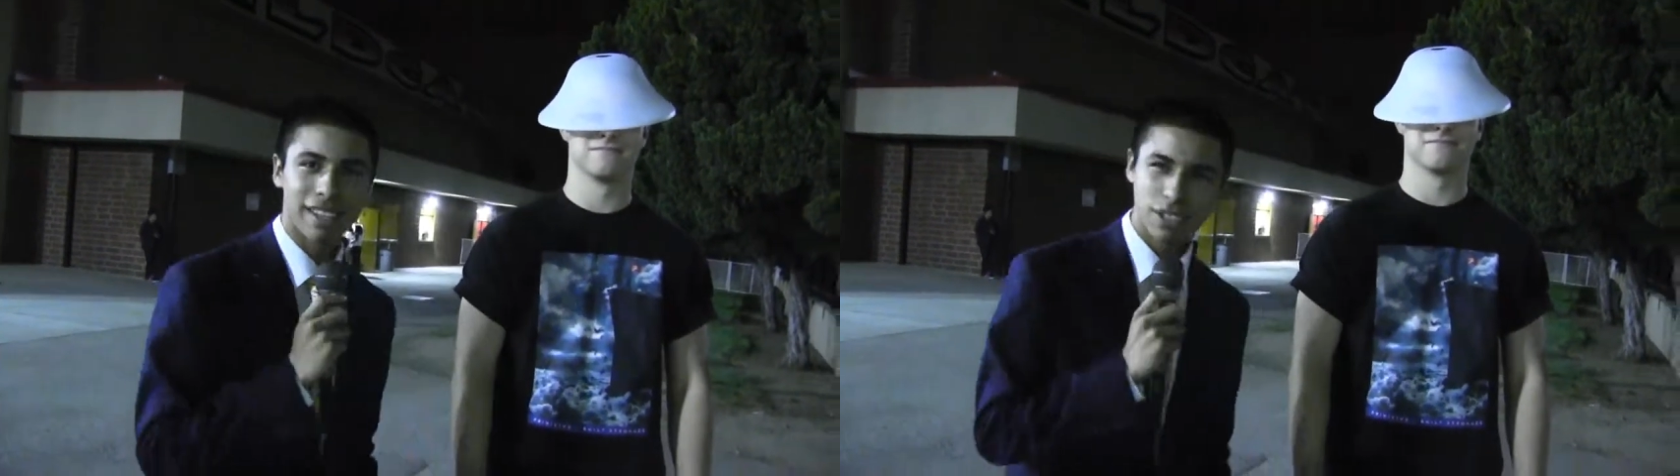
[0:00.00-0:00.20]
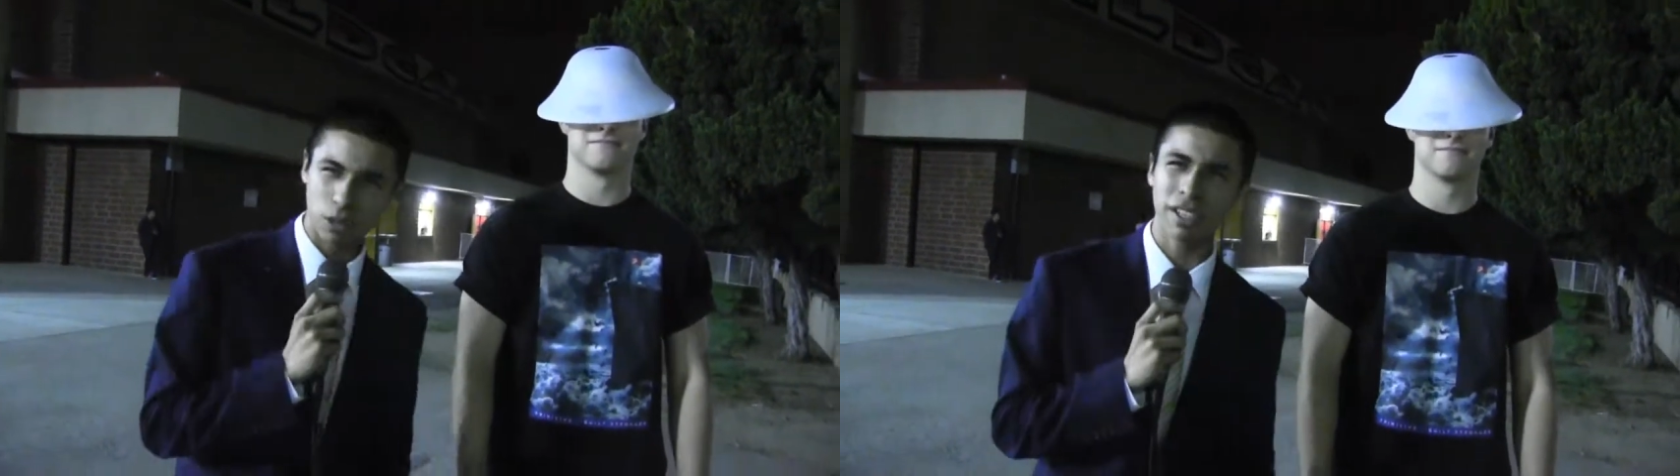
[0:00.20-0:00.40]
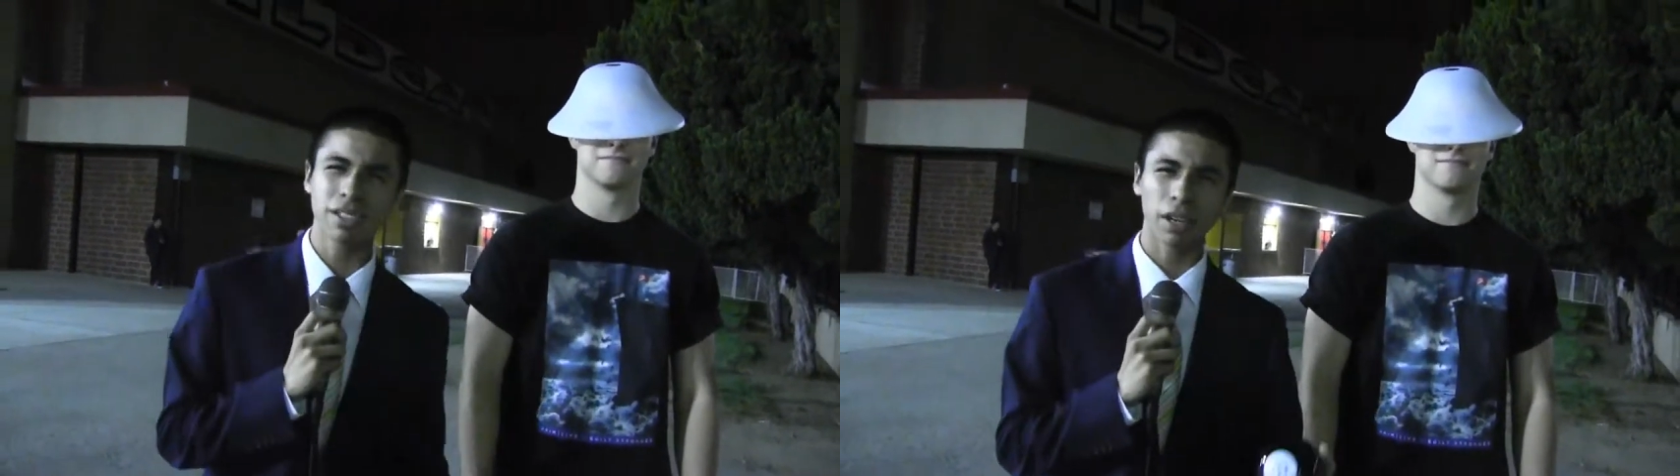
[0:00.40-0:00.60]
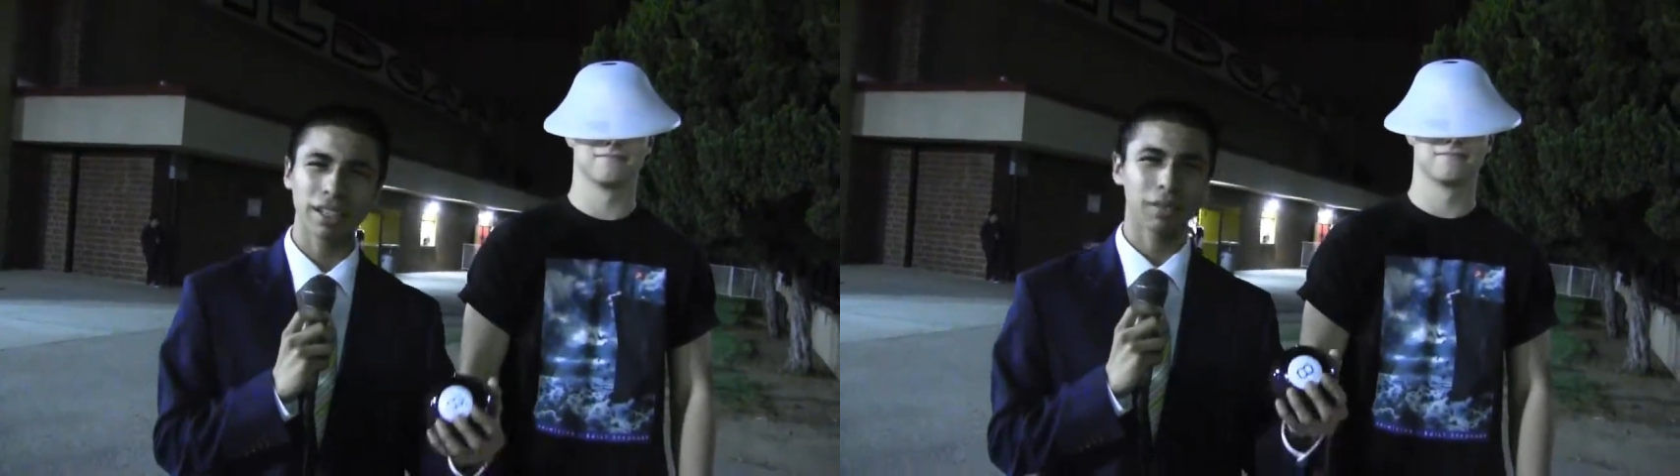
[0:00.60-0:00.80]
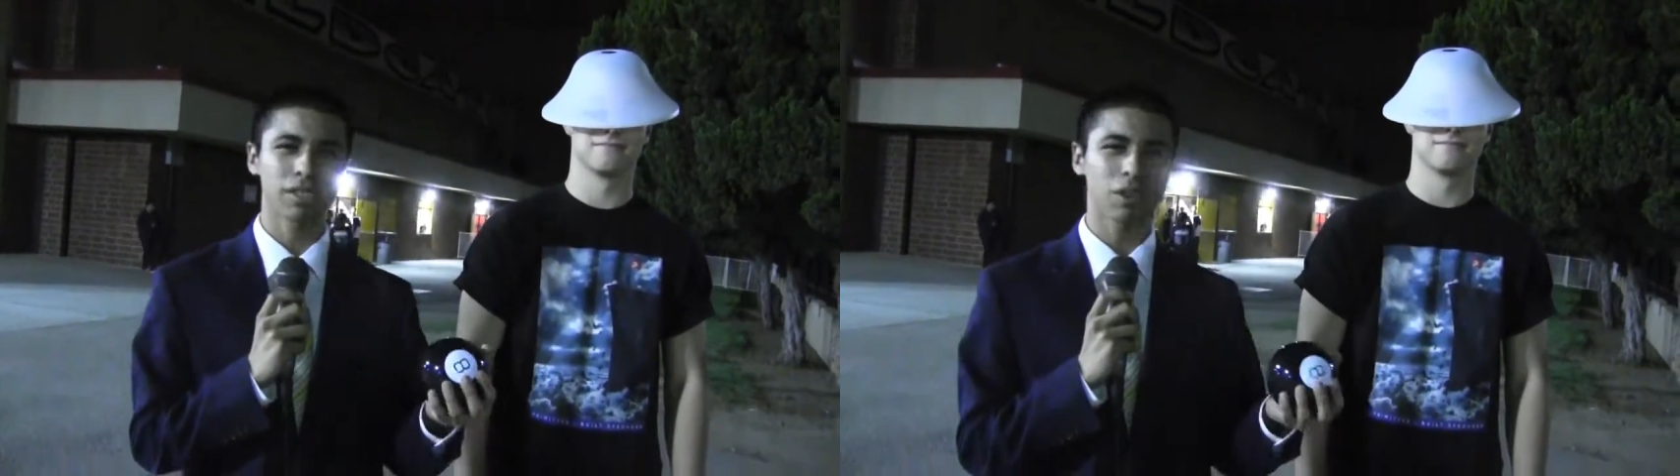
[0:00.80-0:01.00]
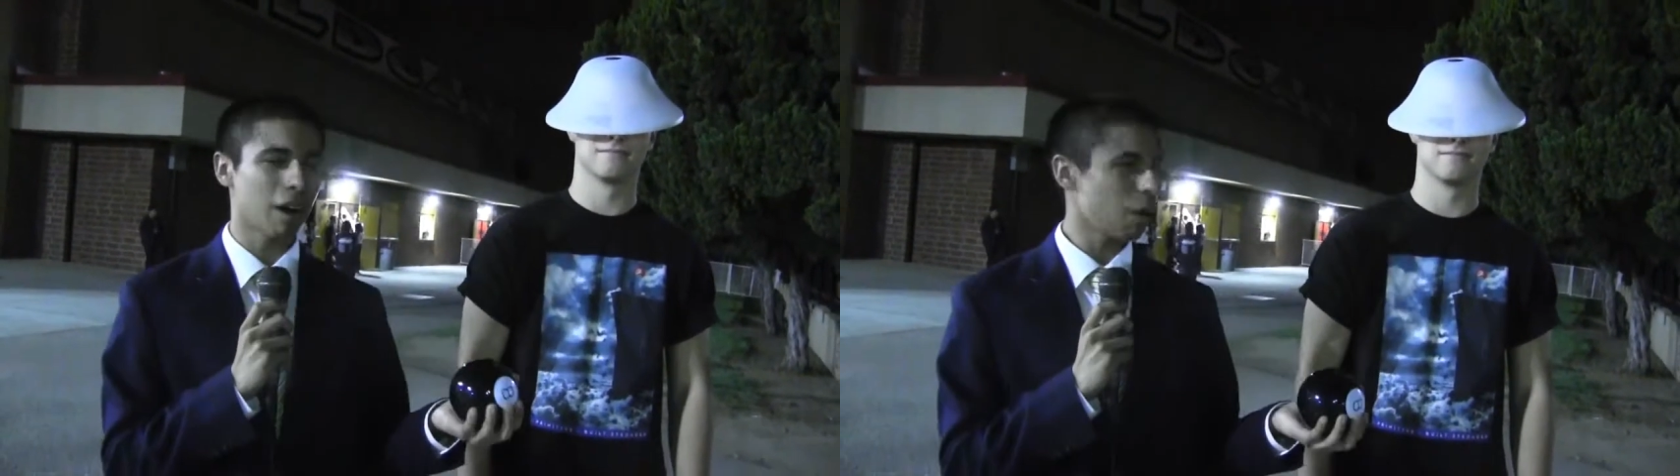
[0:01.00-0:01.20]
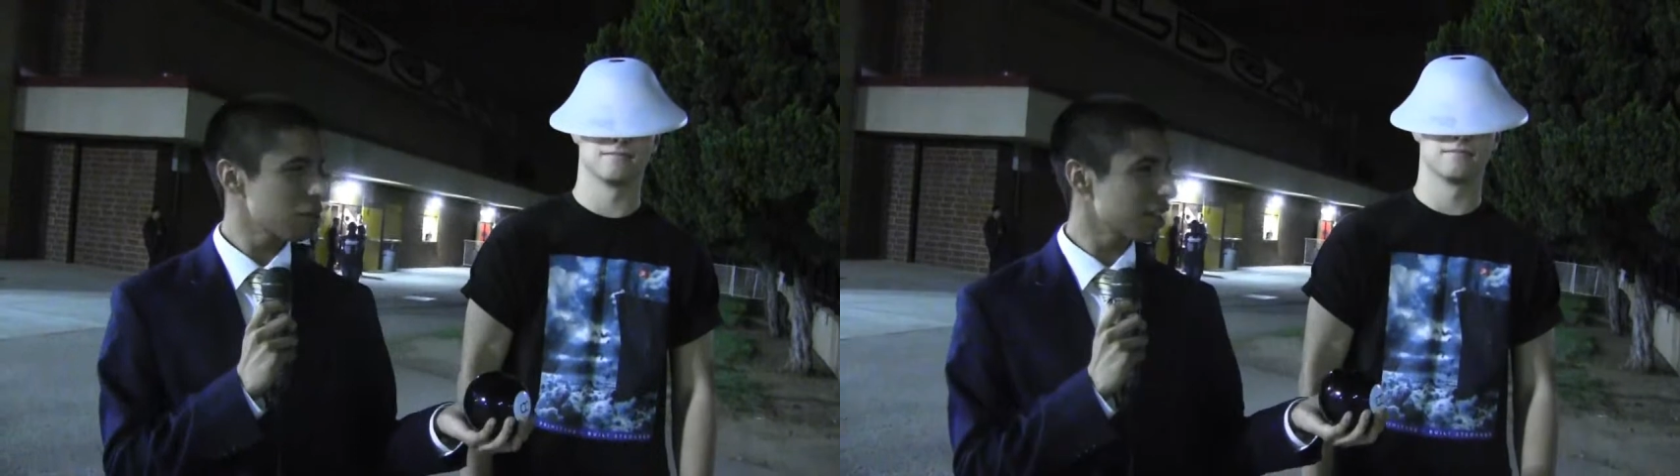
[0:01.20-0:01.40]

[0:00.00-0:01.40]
So I was